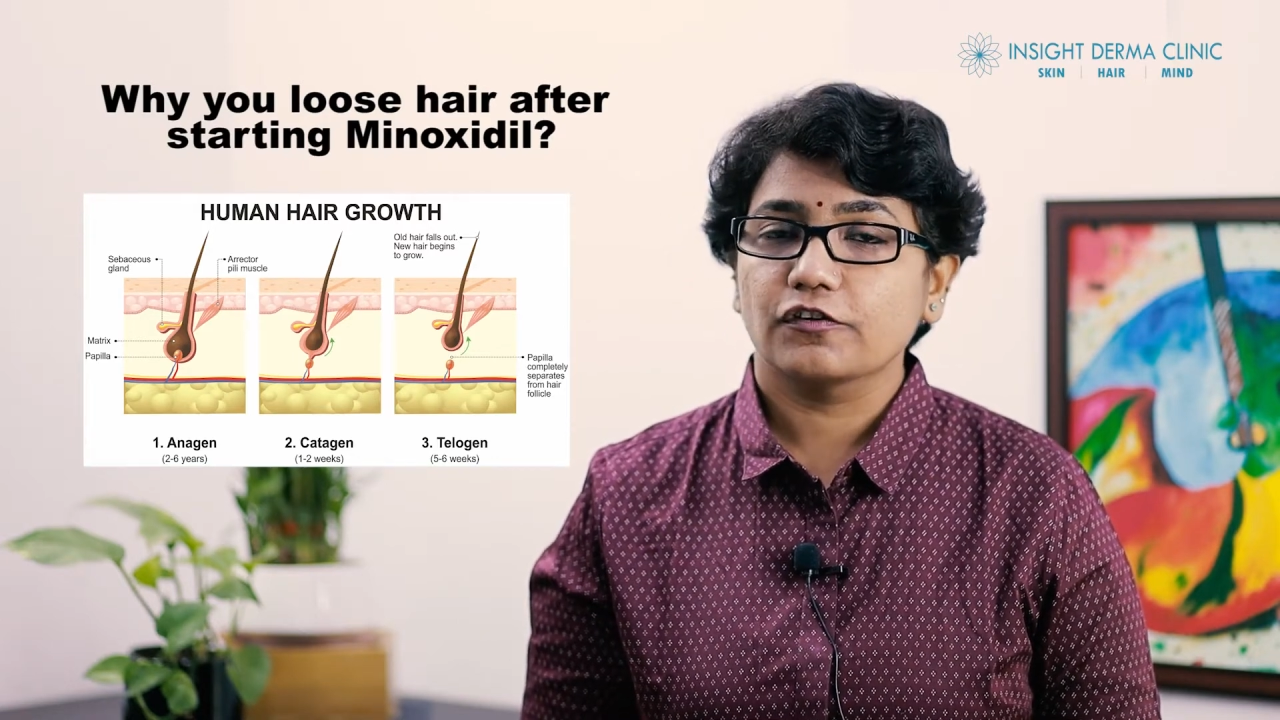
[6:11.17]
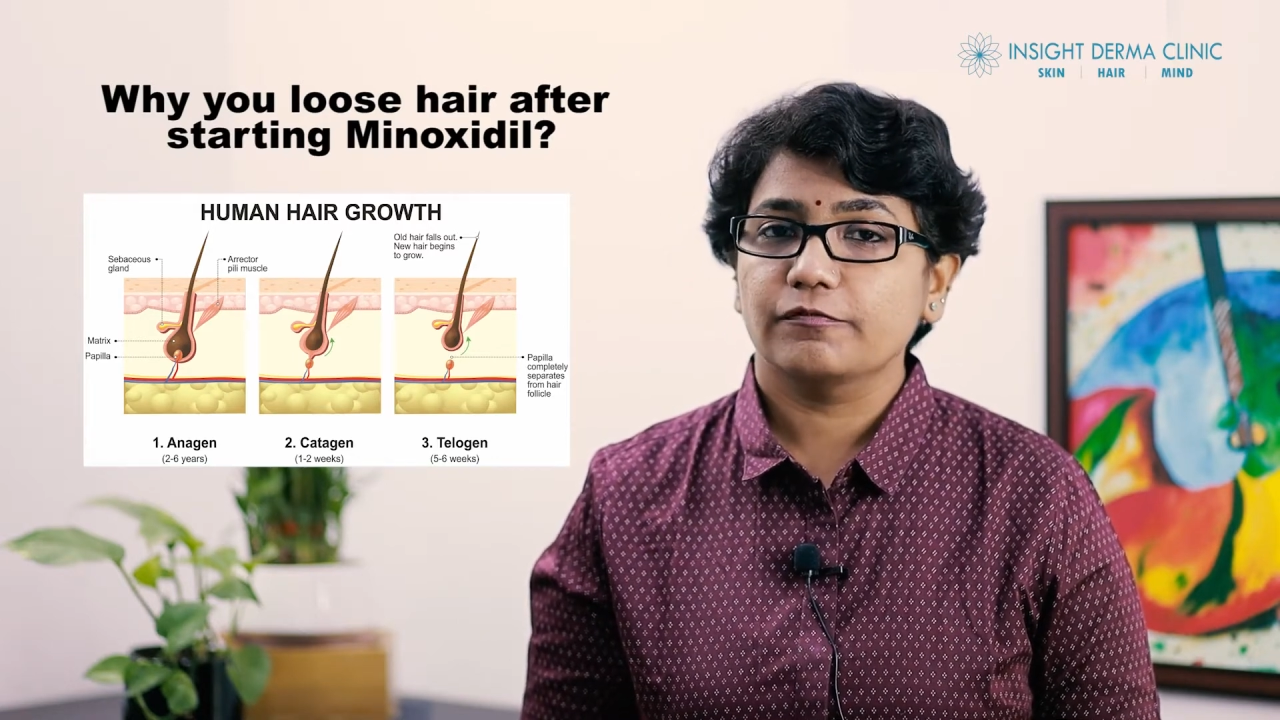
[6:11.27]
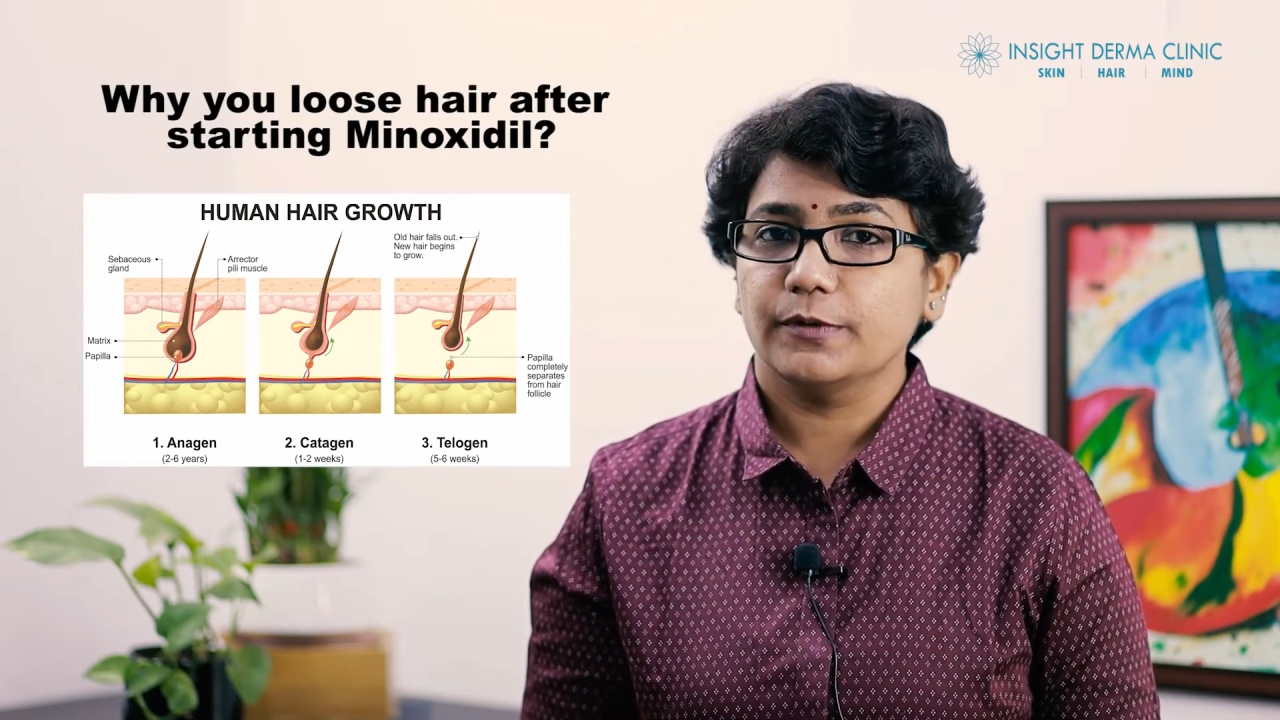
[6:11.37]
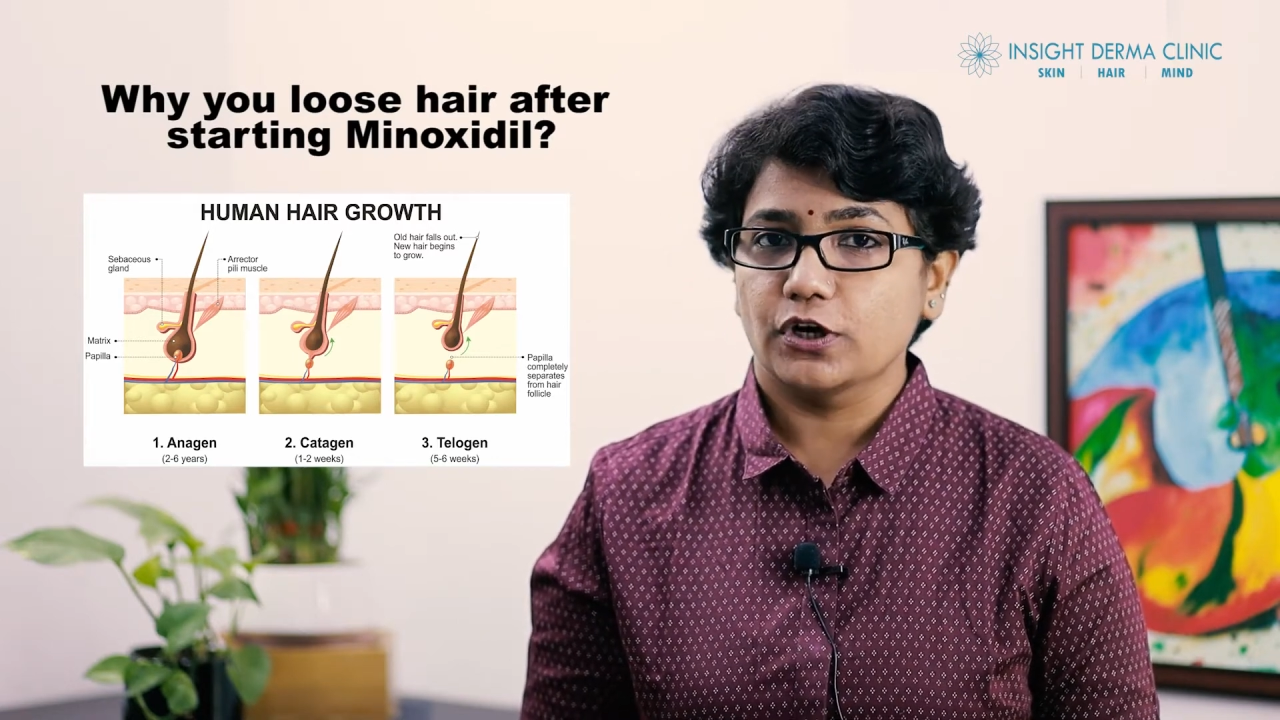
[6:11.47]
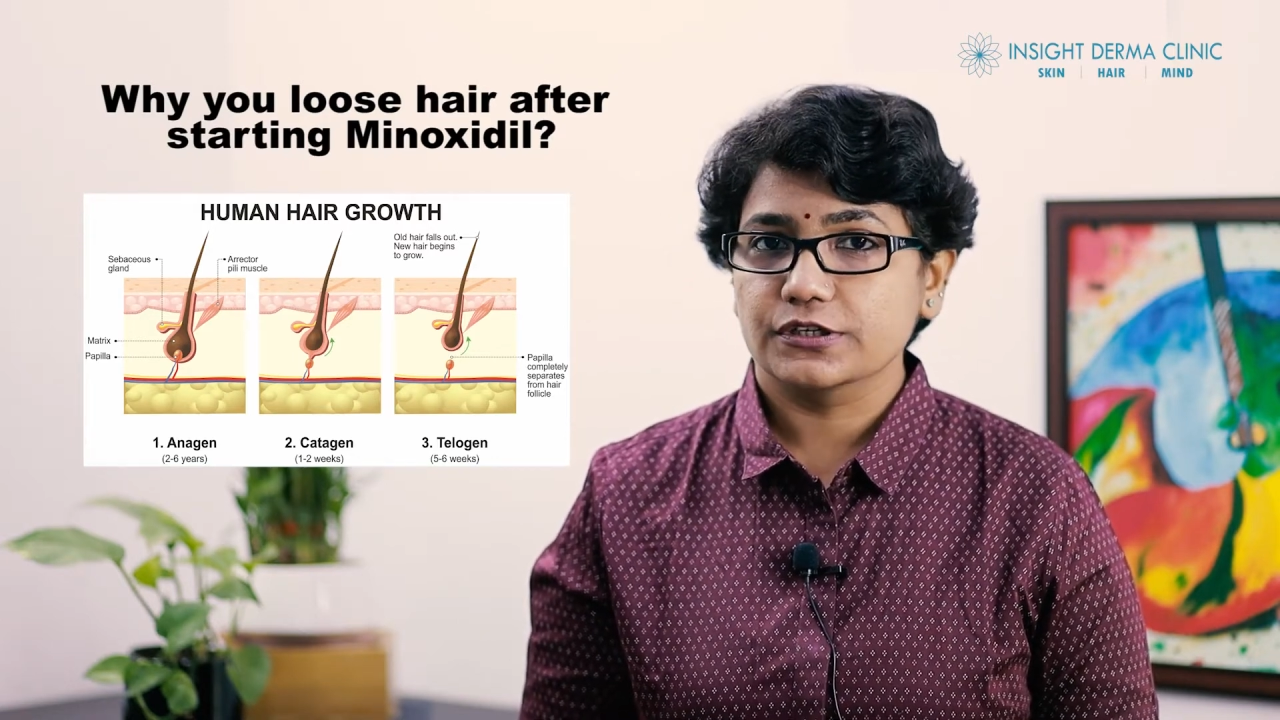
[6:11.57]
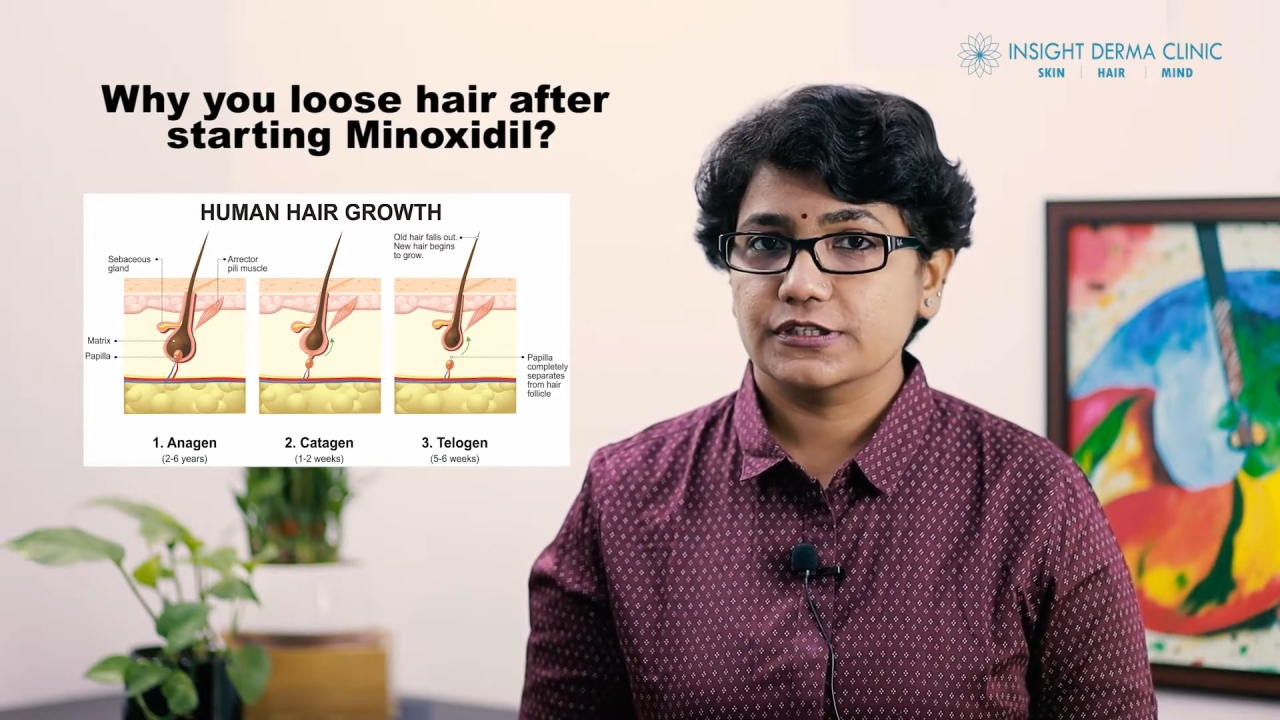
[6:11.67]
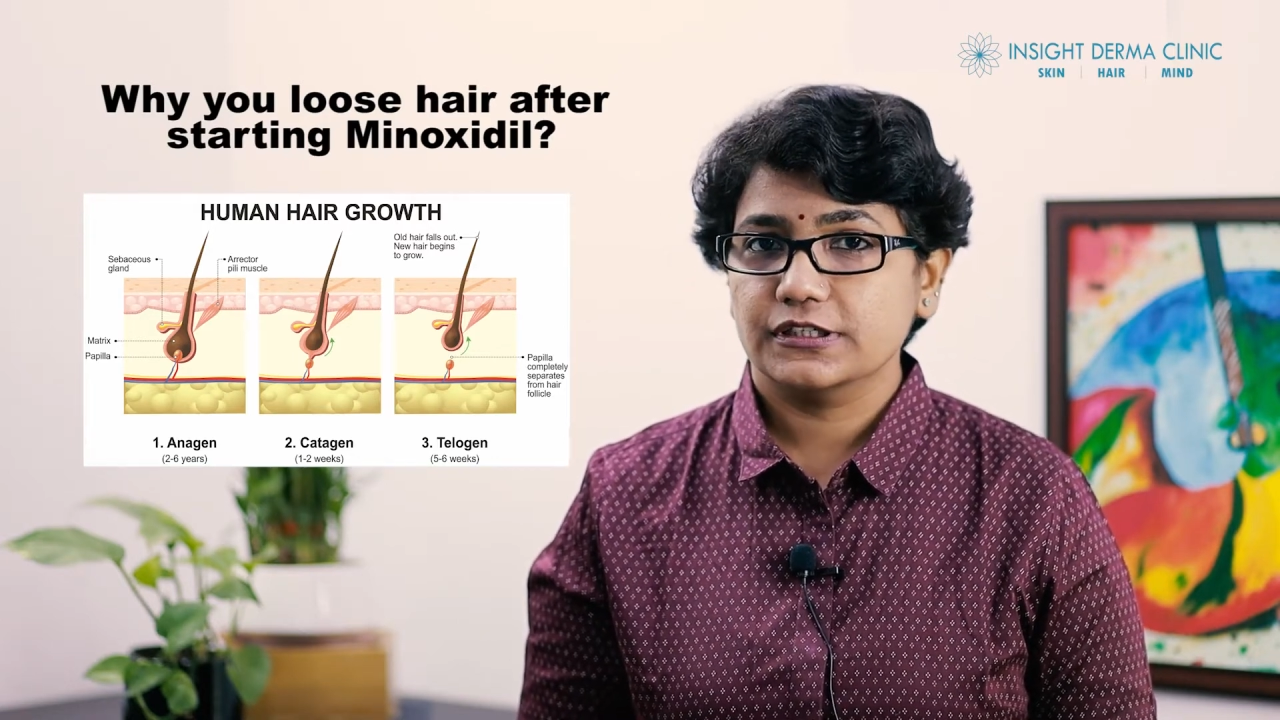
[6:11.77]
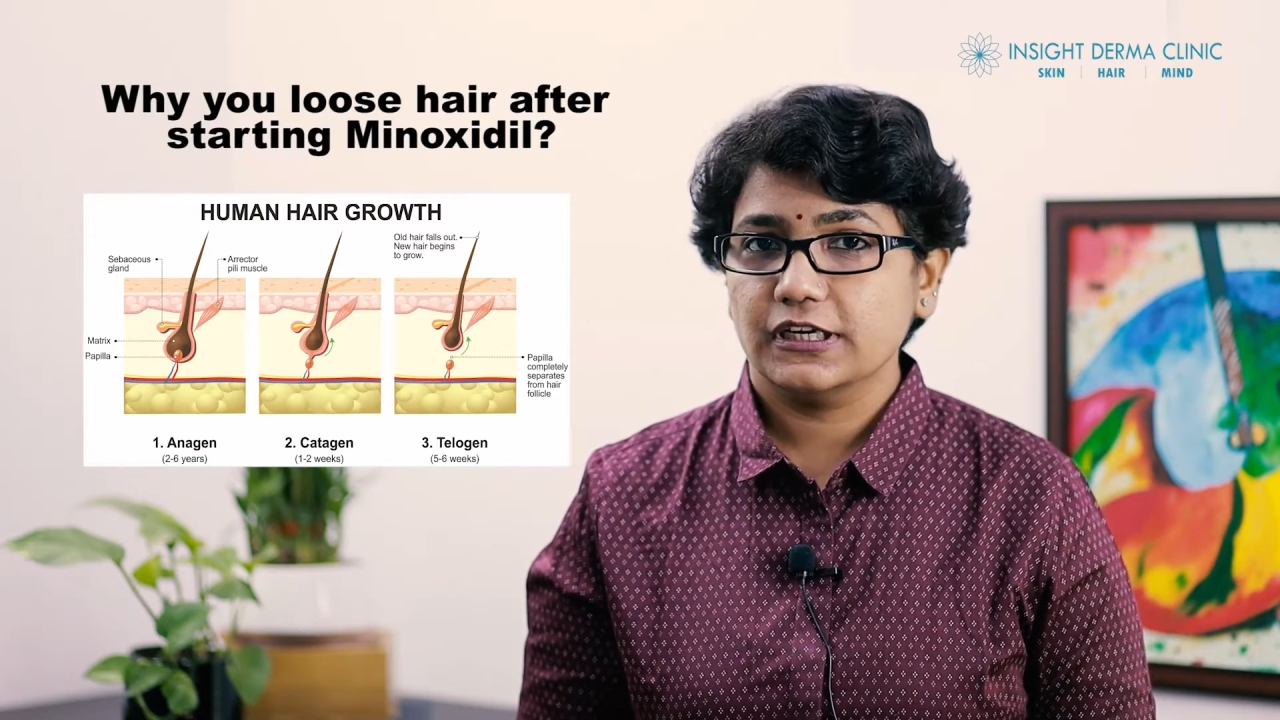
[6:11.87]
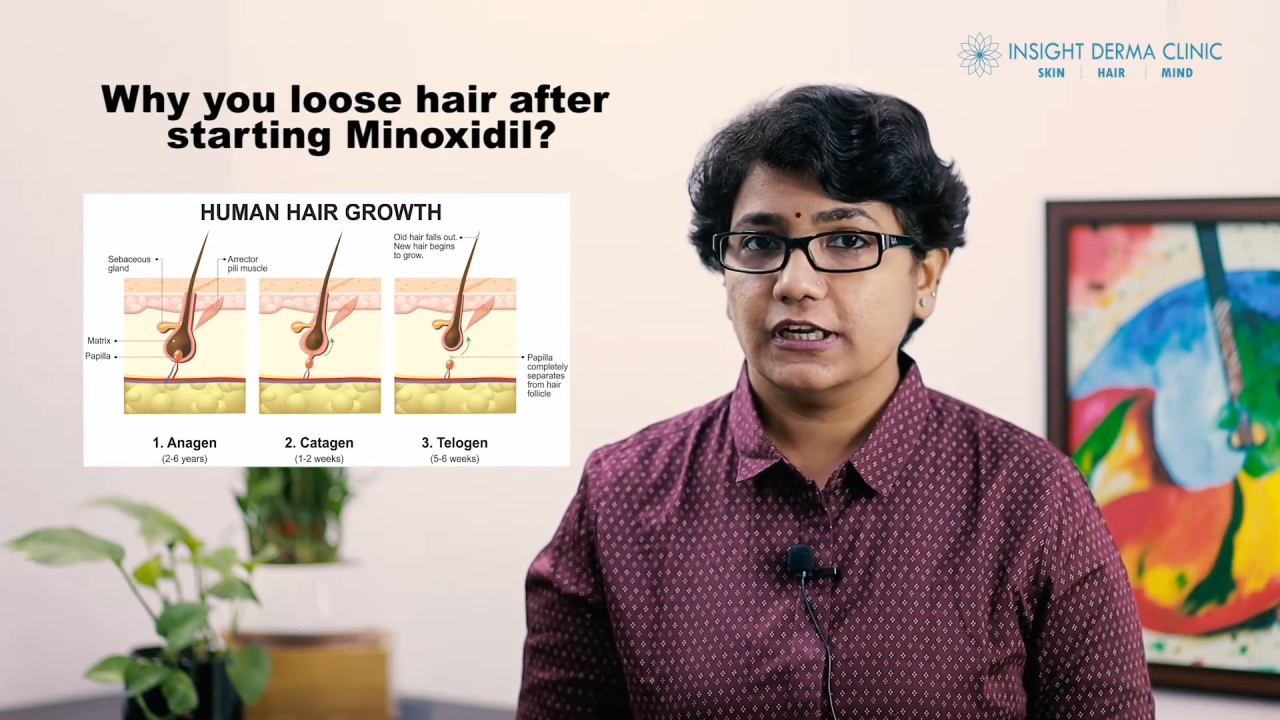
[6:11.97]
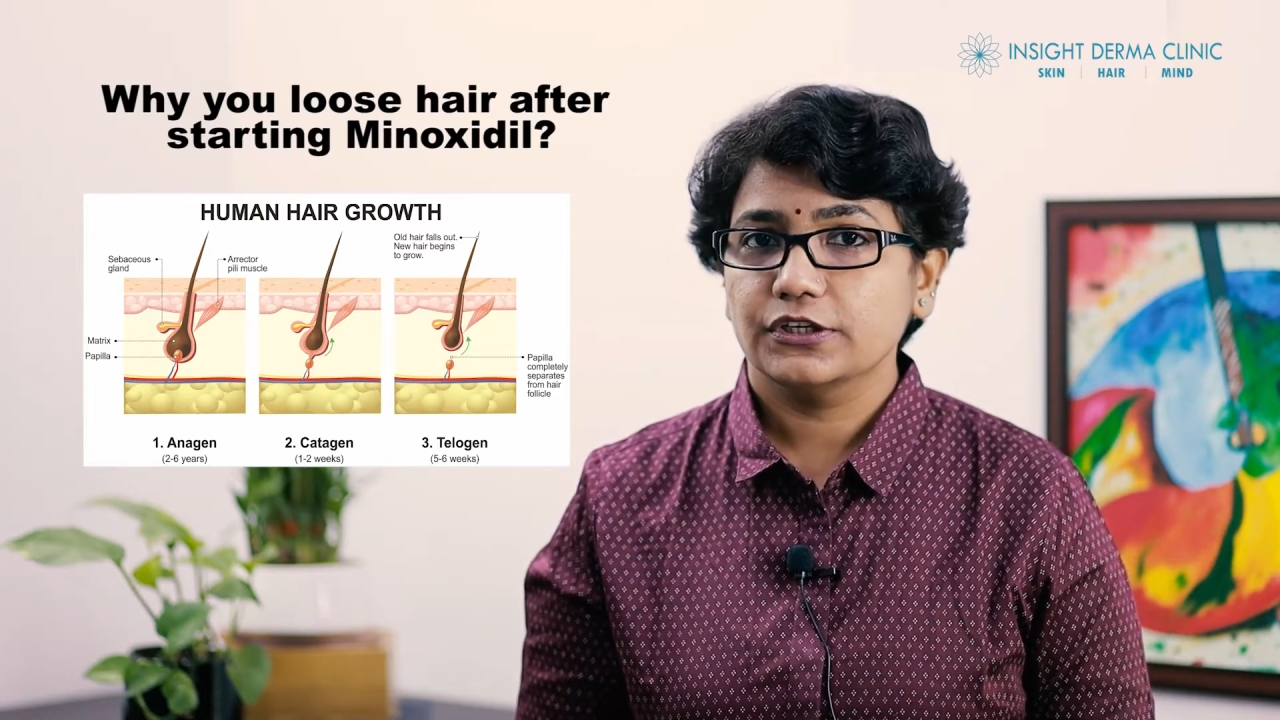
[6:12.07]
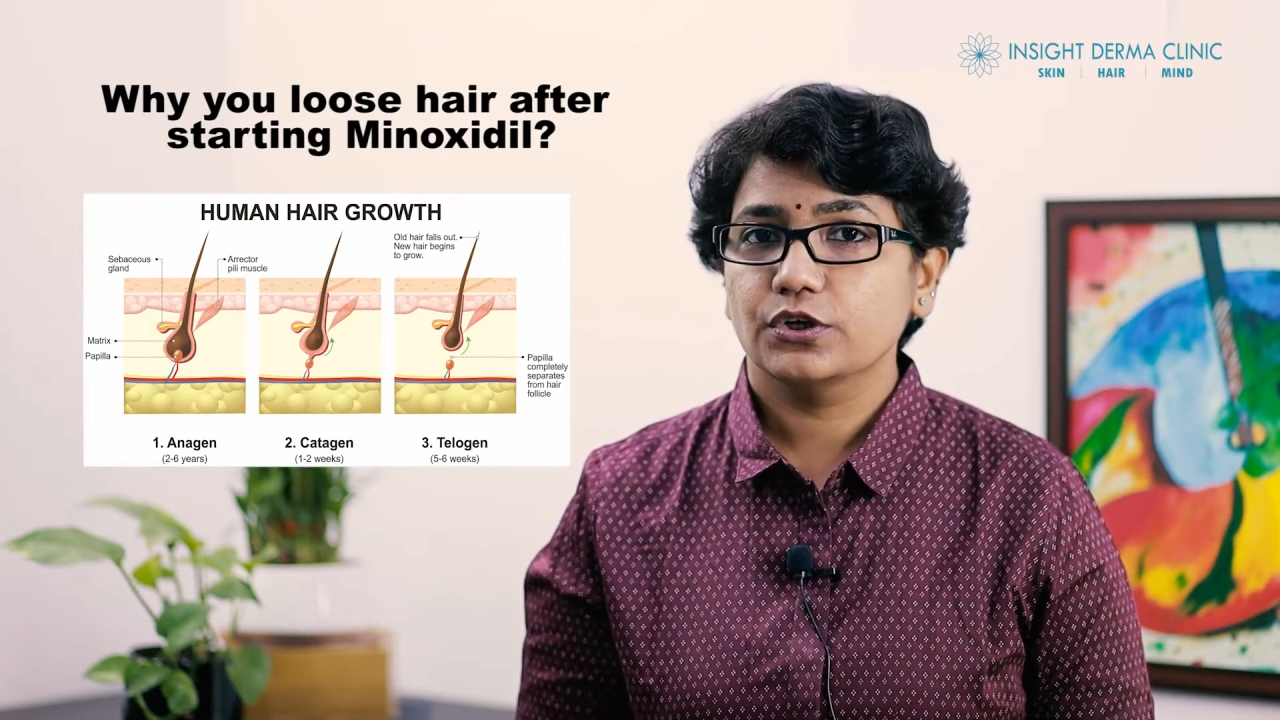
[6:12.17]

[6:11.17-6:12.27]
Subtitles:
of minoxidil,